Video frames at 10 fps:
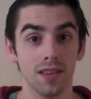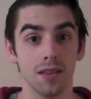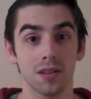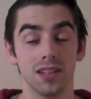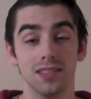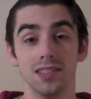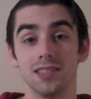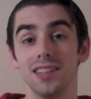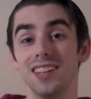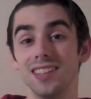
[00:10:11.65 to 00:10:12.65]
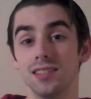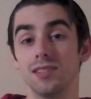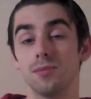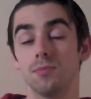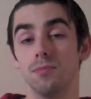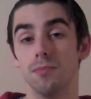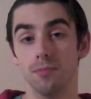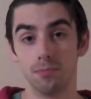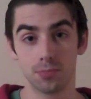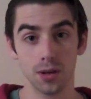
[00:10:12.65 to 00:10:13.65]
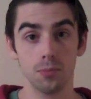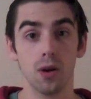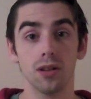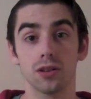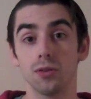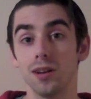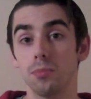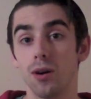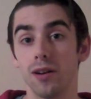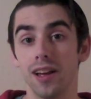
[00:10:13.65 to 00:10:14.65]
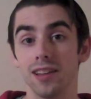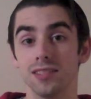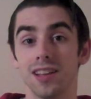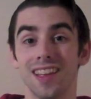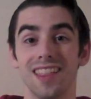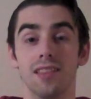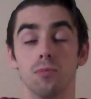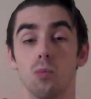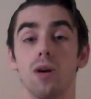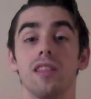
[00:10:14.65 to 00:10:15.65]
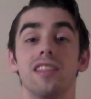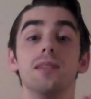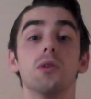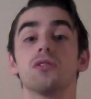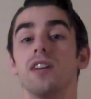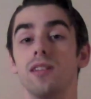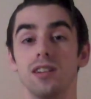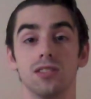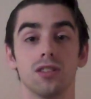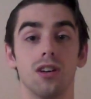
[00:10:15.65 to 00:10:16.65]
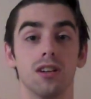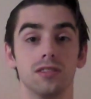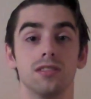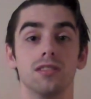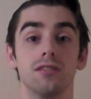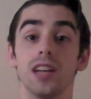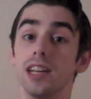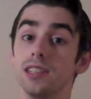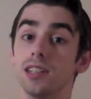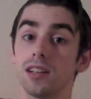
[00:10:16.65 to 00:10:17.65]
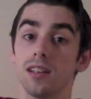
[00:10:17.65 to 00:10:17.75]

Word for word: Because this is pretty well agreed upon as one of the most foundational causes of aging.